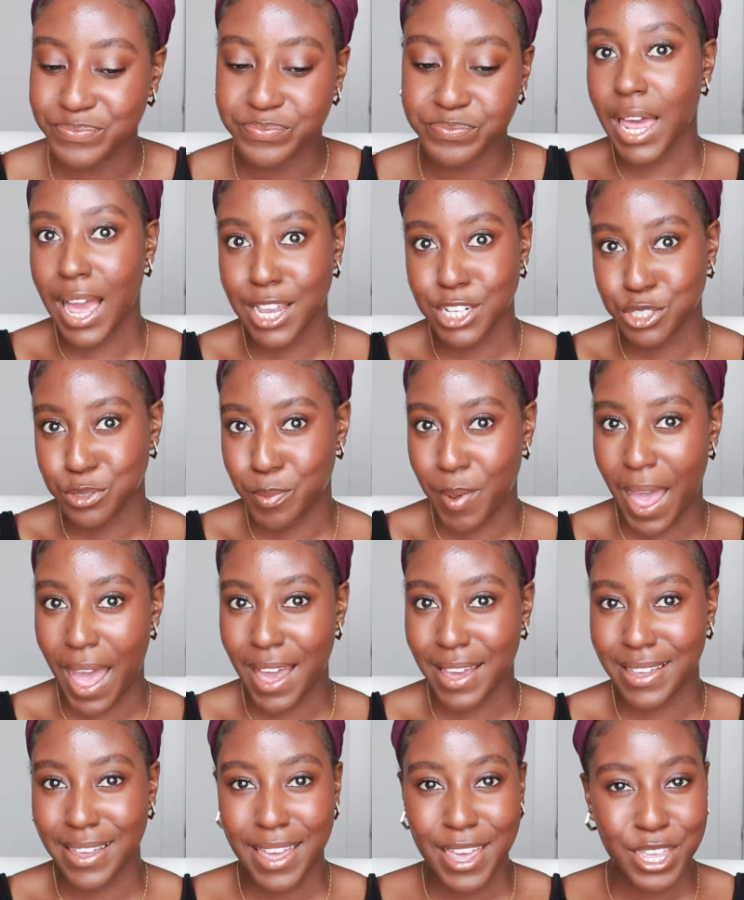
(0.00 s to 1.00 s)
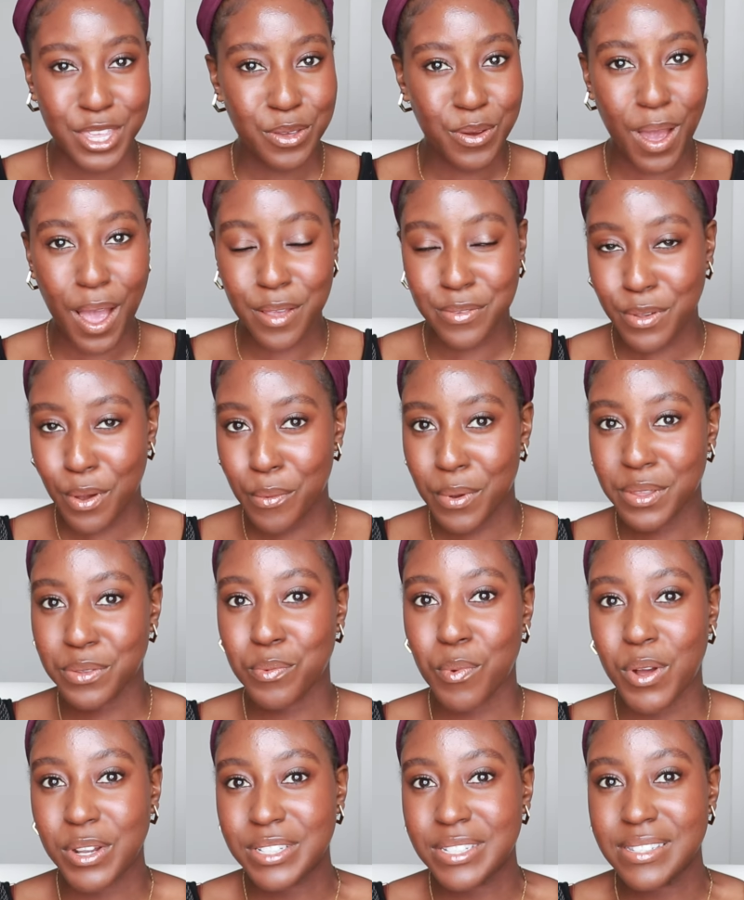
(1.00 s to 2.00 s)
Flashback. You guys
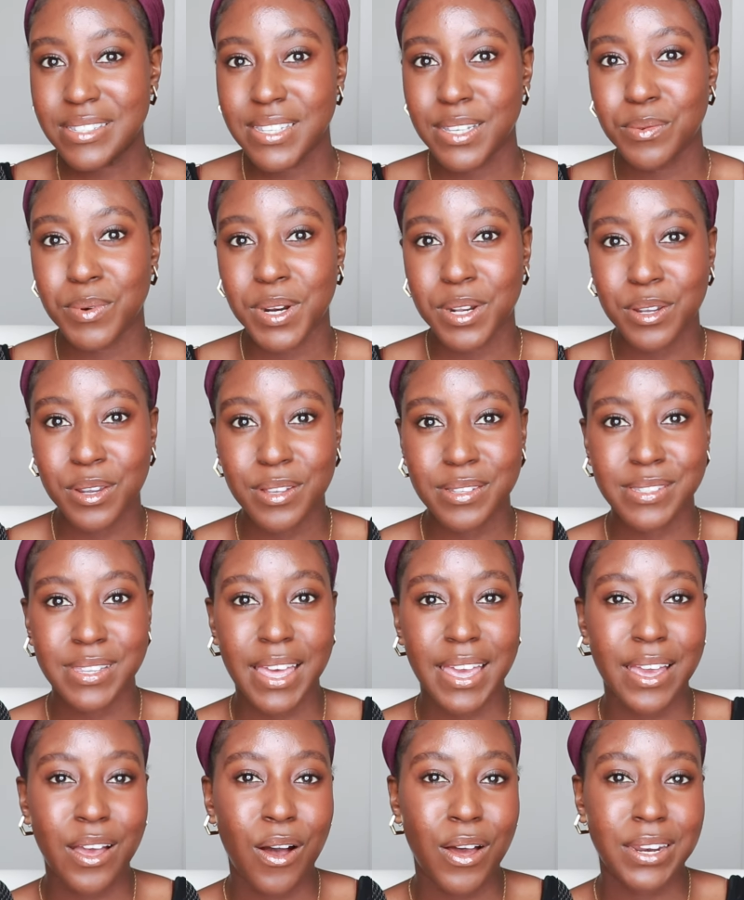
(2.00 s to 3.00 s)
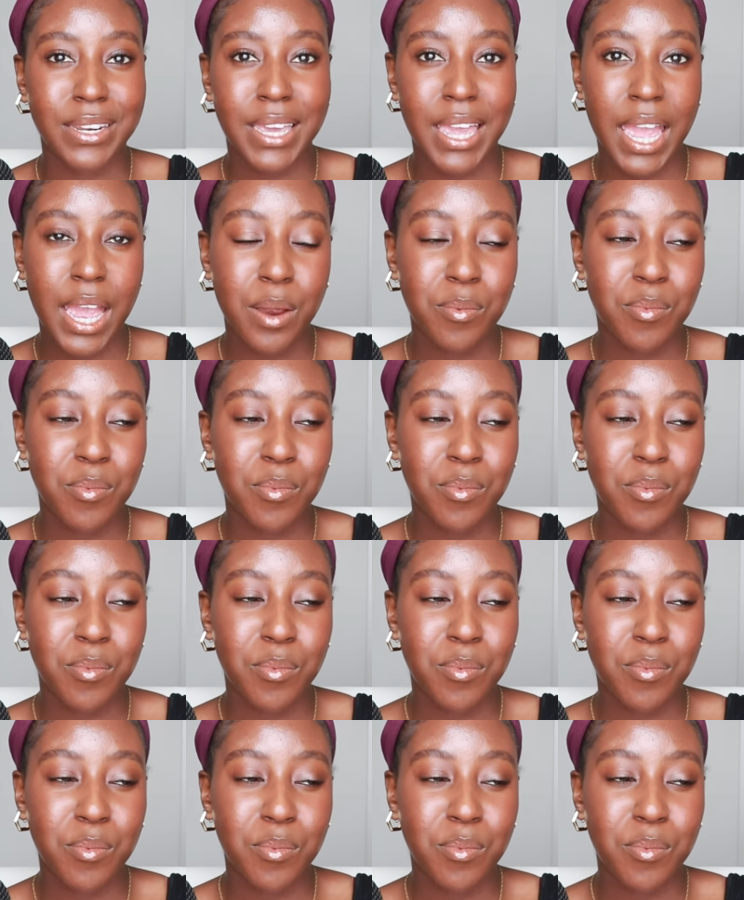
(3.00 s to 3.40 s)
always want to see what it looks like on